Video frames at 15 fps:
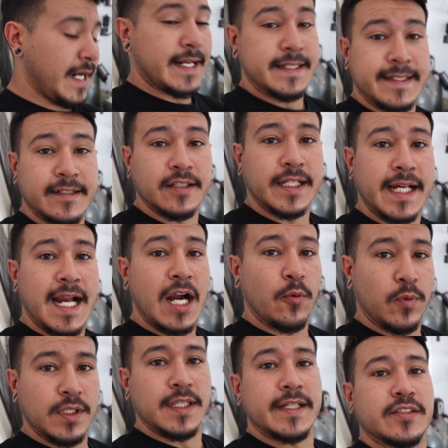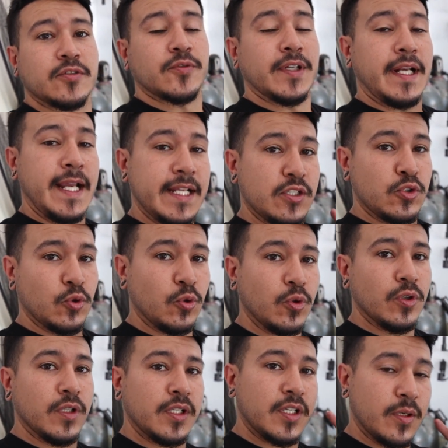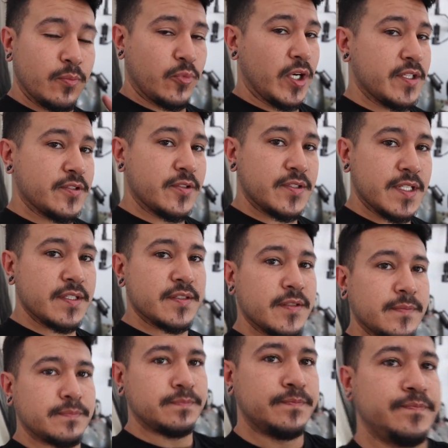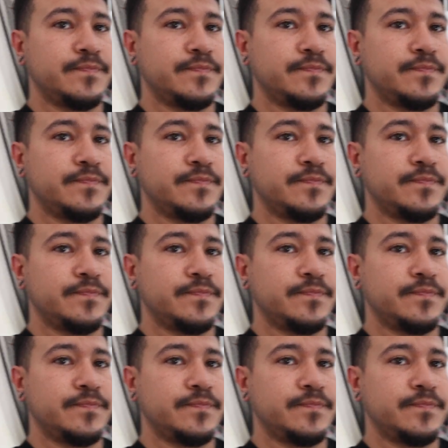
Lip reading: ideally, I would like to run a dual compressor system